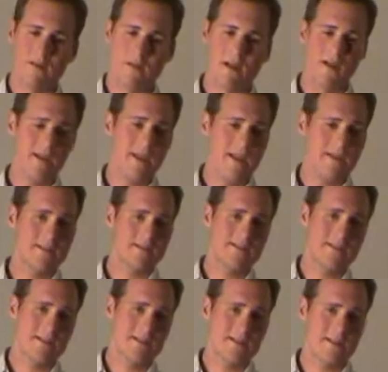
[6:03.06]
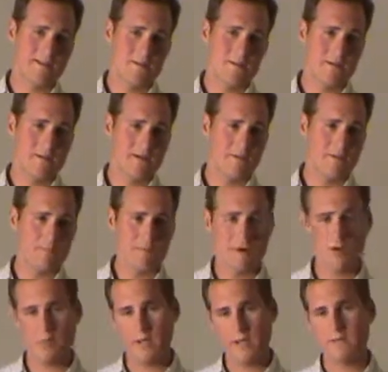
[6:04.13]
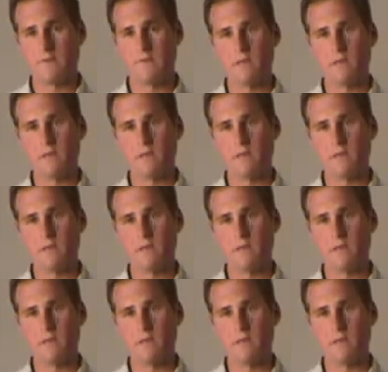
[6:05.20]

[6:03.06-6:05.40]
I'd like to see it become the birthplace of